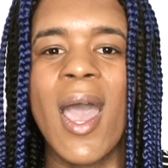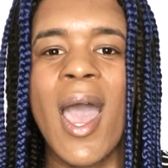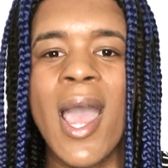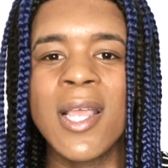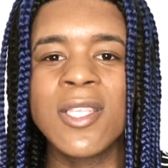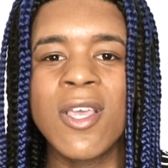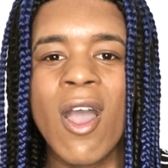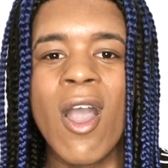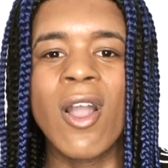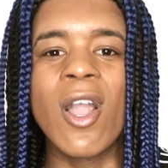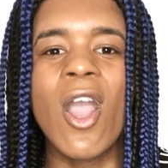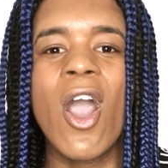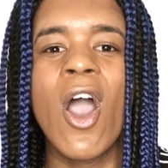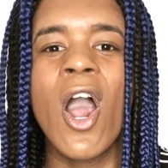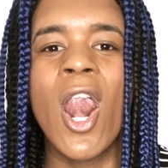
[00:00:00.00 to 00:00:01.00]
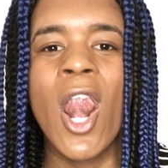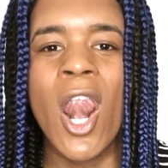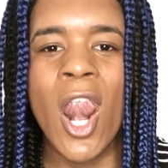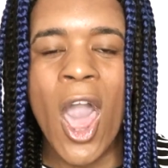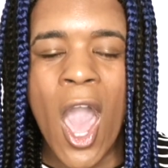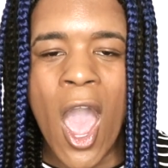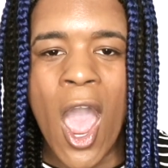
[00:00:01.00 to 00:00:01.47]
I talk a
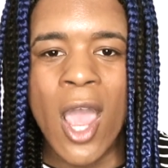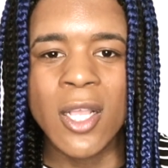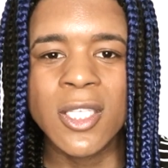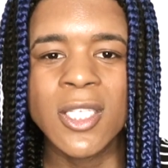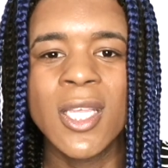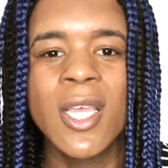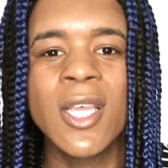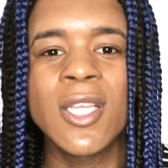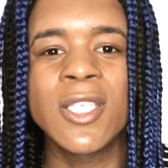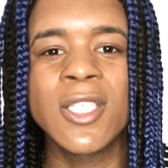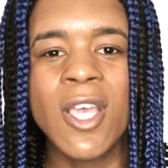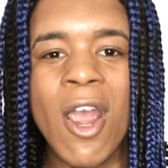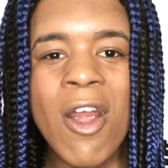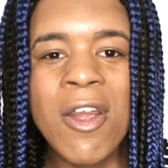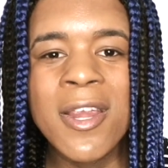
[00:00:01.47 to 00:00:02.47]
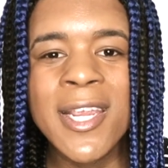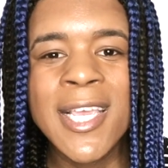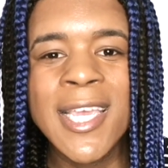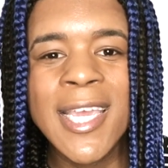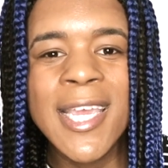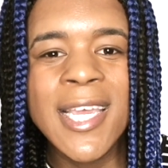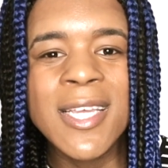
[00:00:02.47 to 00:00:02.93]
lot. Sorry
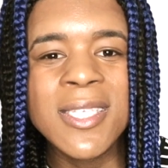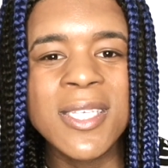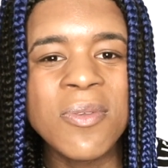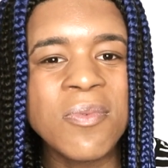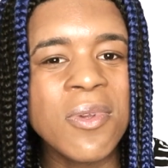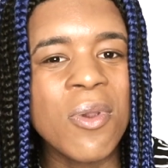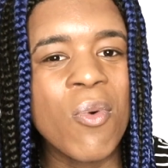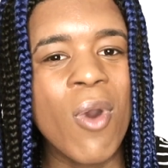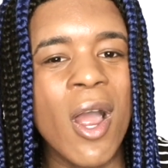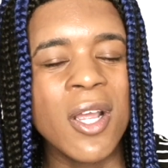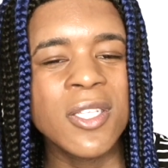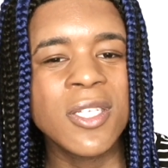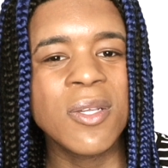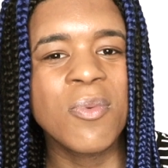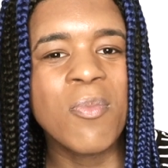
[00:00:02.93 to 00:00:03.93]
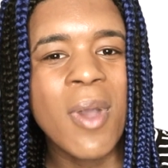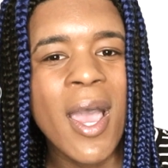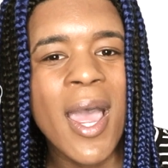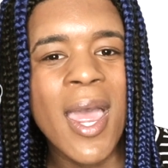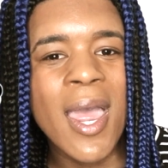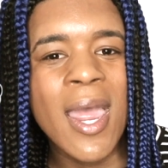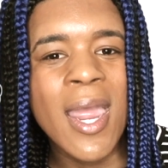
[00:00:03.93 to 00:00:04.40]
kids if you're watching
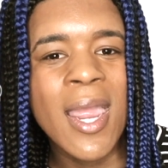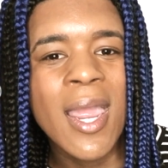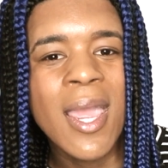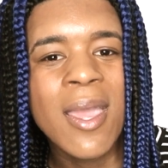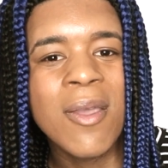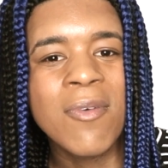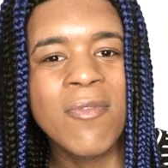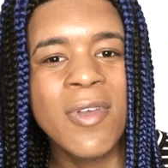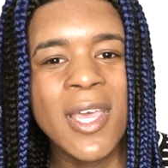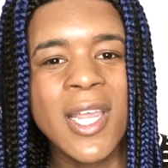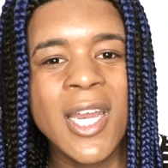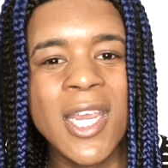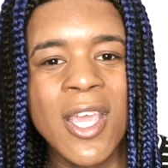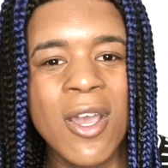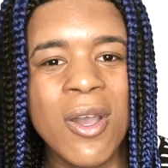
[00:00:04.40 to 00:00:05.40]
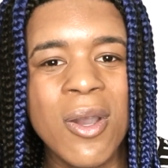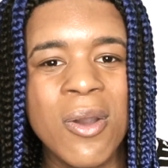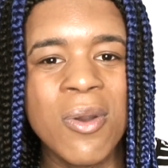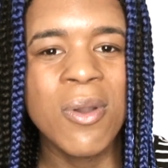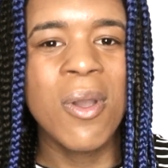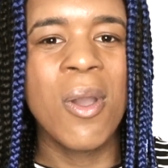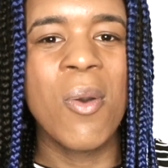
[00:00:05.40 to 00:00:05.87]
my
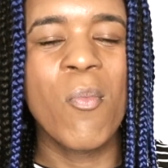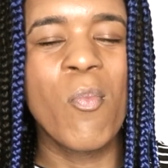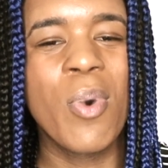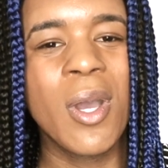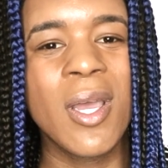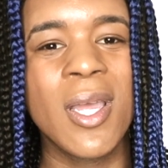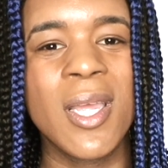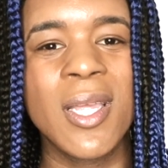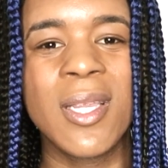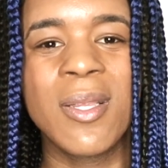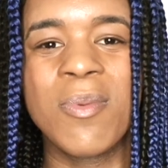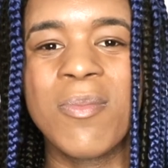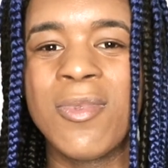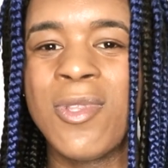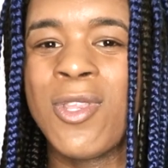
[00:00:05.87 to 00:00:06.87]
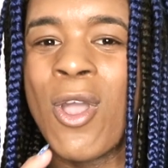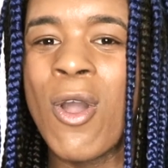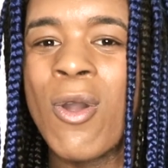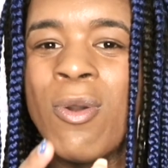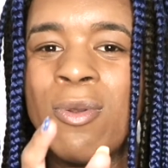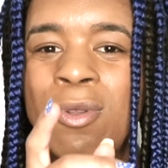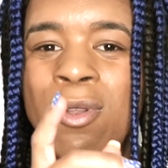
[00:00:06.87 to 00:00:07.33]
video, but
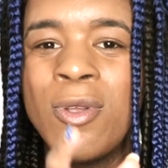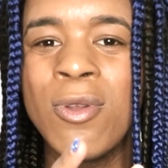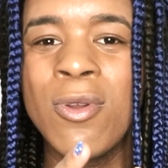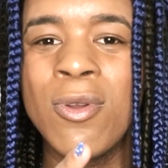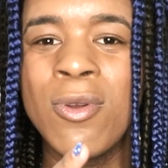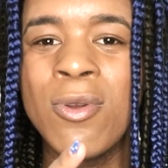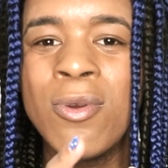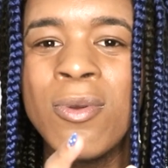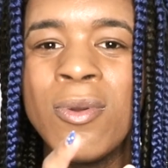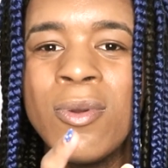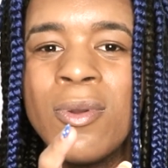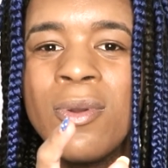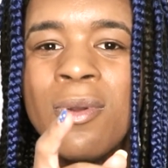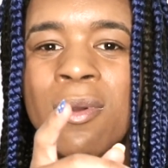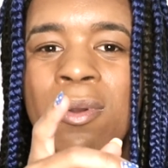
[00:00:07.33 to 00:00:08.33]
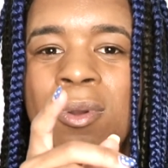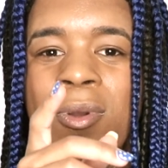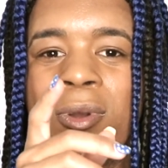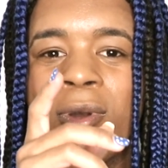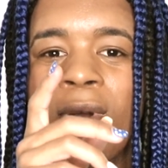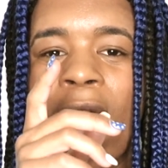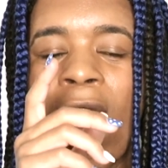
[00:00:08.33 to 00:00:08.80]
don't do
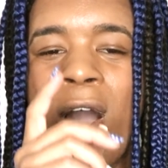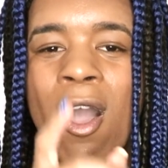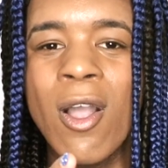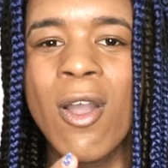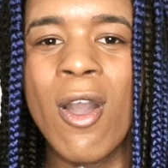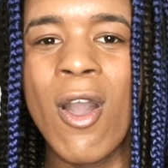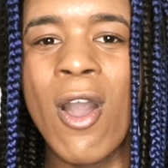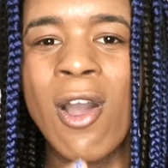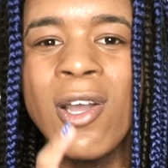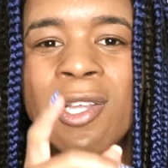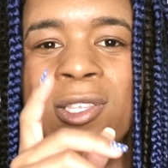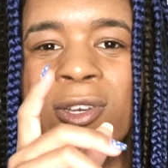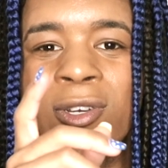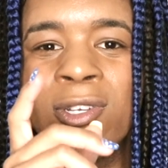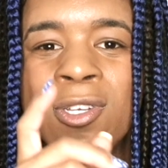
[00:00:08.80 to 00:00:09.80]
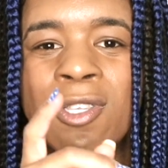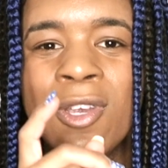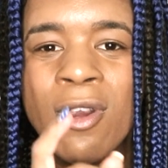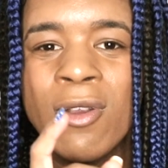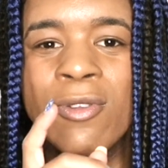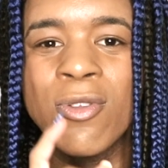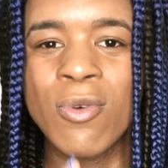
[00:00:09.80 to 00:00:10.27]
alcohol until you
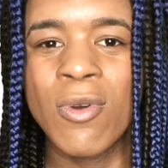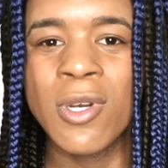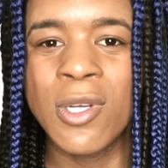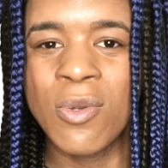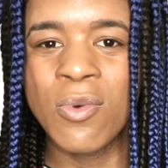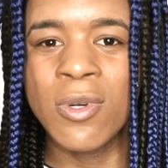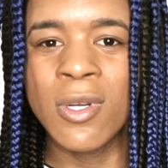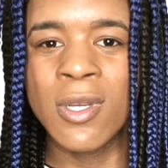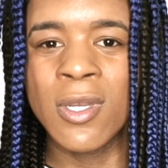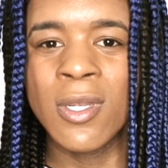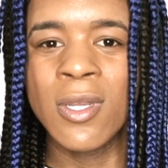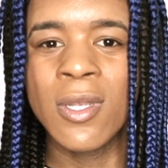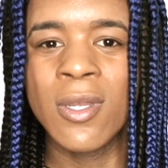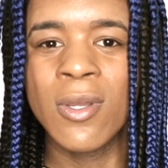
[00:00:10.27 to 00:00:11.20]
turn twenty-one.